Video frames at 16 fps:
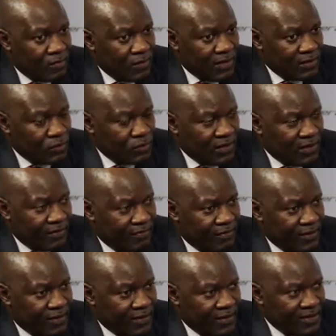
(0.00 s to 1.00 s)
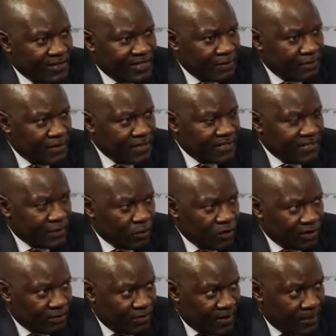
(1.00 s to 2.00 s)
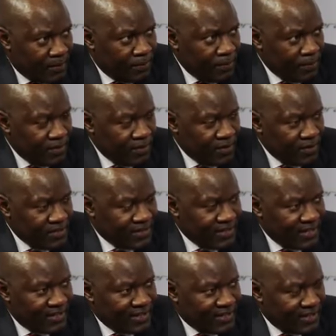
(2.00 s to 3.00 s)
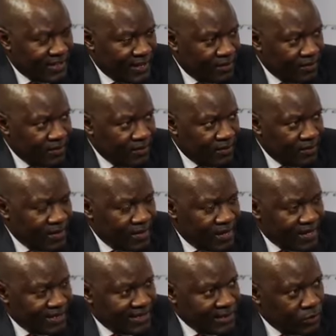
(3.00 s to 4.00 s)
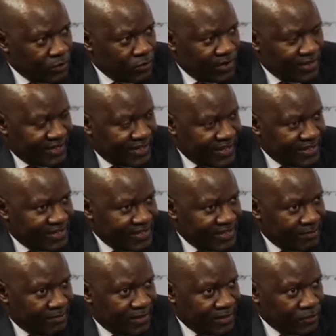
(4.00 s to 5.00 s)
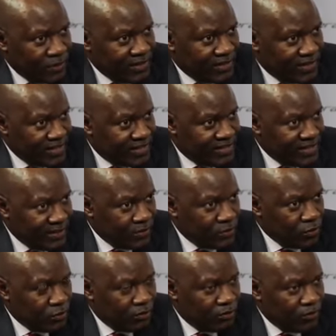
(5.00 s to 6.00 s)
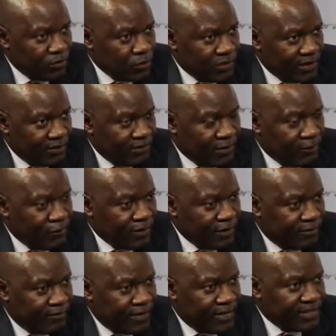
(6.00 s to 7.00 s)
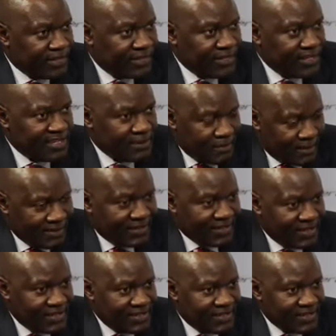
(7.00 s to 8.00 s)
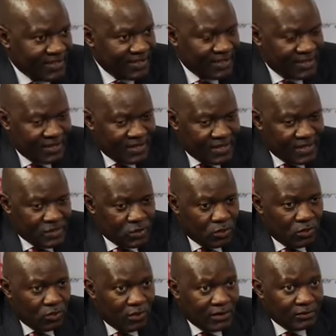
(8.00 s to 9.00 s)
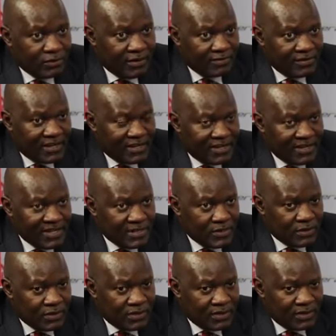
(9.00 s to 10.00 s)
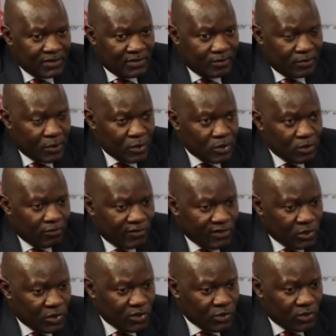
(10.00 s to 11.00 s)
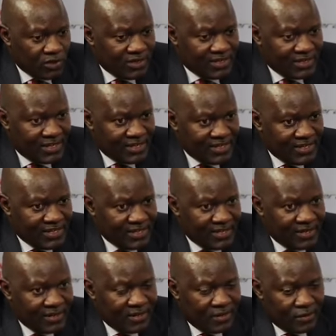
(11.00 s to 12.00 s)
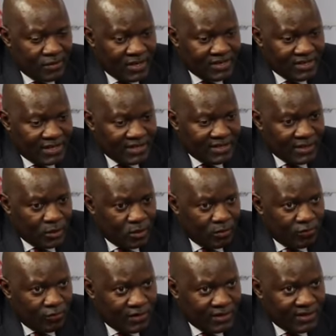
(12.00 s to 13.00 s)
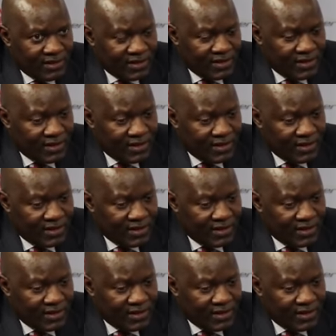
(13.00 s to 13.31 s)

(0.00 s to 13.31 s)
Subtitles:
we do have a sequencing roadmap starting now until 2018. By 2018, we should have a fully fledged smart grid. So what we have done is, because of resource constraints, we are starting off with